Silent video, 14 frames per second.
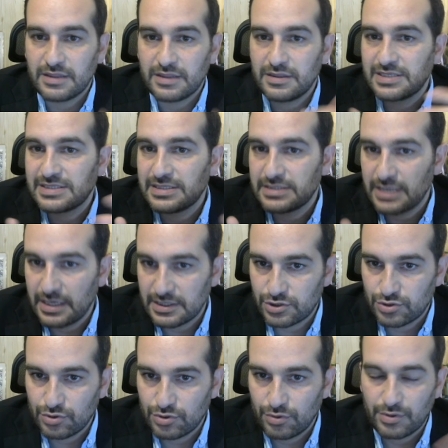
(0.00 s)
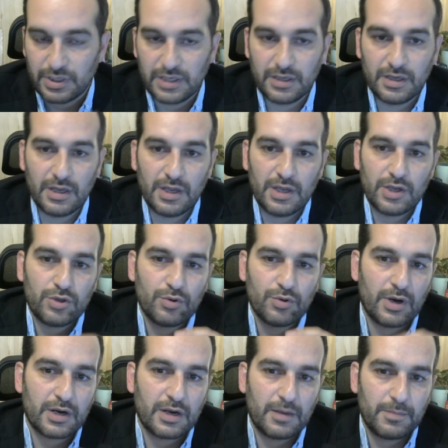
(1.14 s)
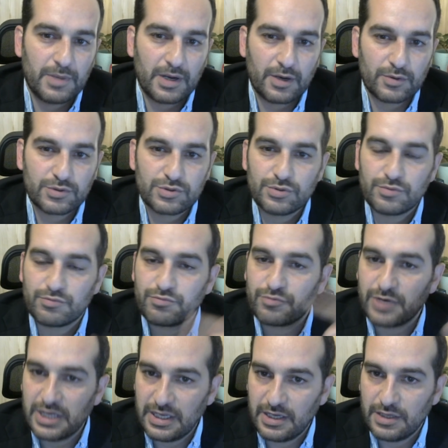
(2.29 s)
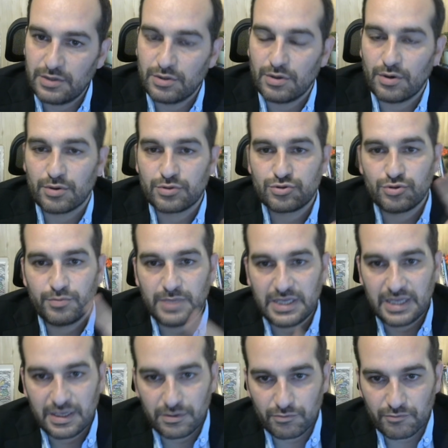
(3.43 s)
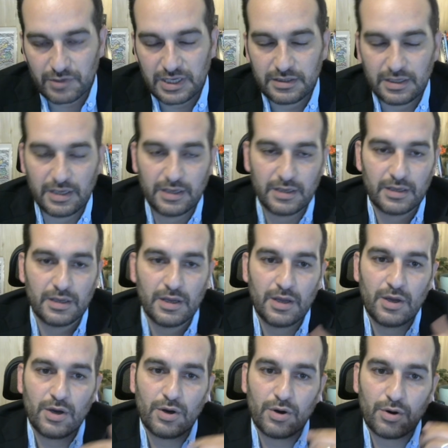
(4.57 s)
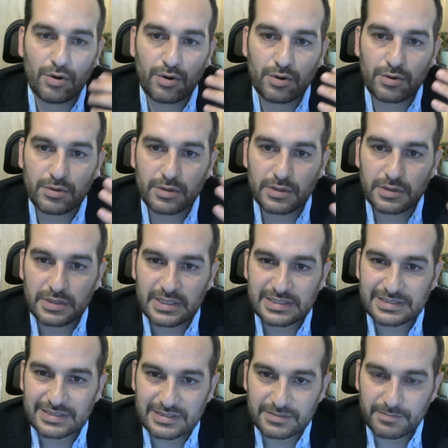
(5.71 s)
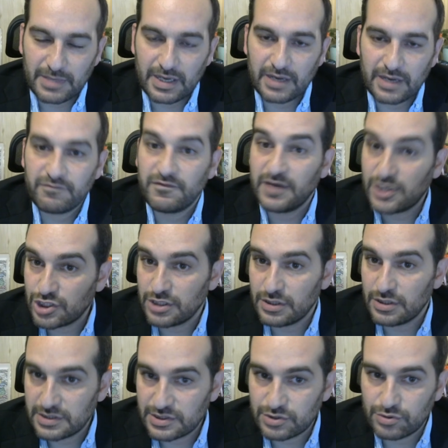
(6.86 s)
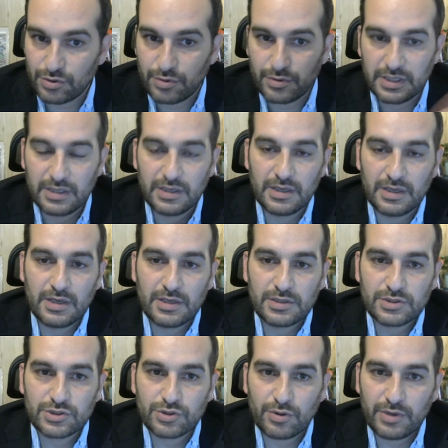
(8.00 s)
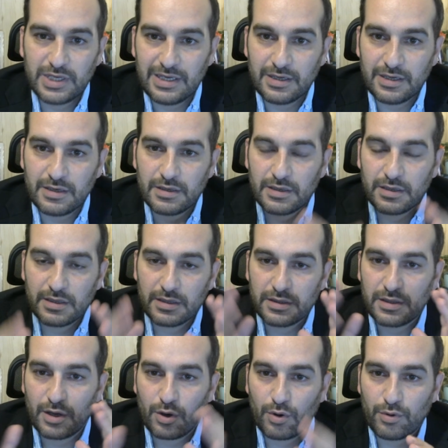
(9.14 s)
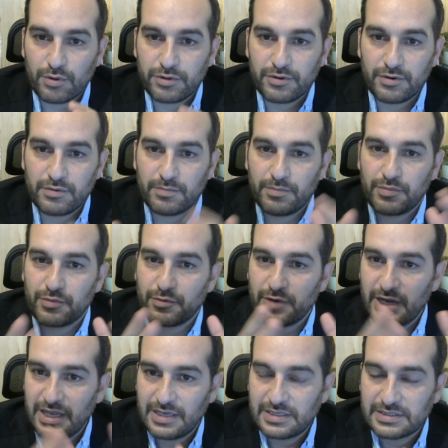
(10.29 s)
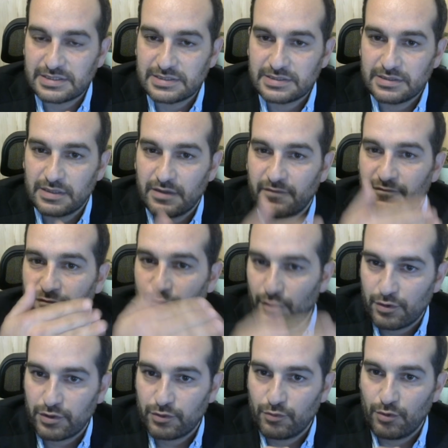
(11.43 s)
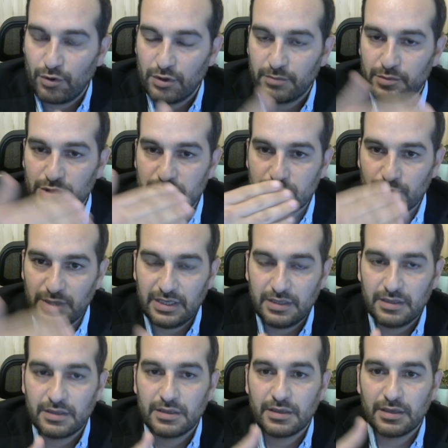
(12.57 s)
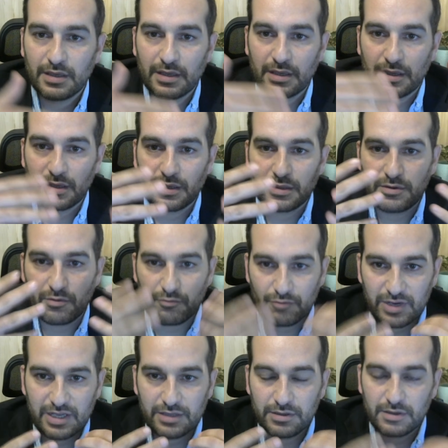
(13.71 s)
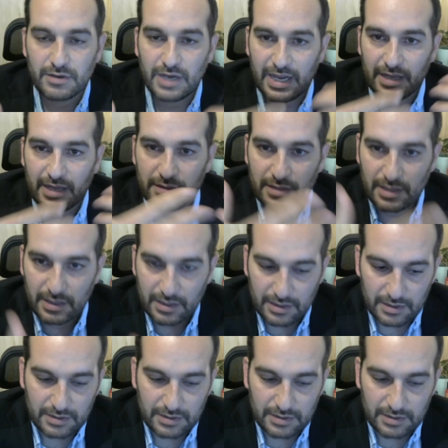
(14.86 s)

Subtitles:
this is a story you are about to read or to begin reading, or this is my fictional story. So here the author breaks the fourth wall between the reader and the